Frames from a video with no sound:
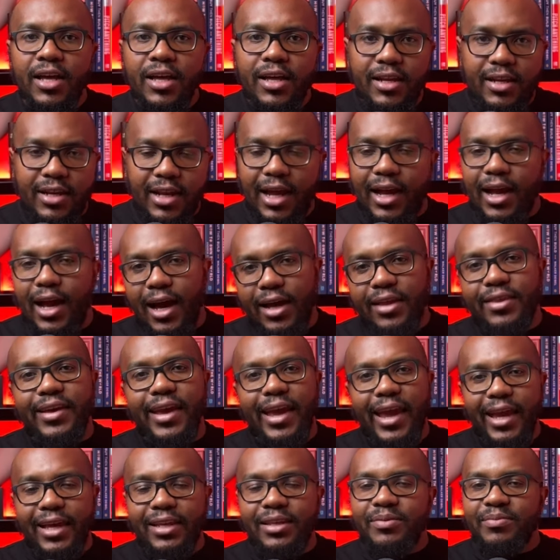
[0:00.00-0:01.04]
like other
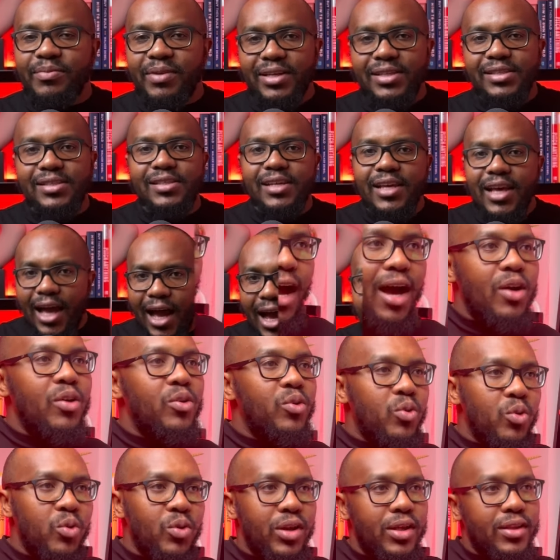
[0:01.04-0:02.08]
handymen are
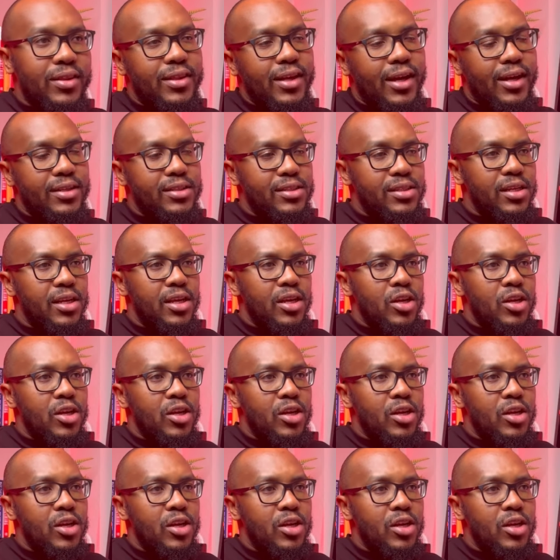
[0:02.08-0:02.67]
good at that.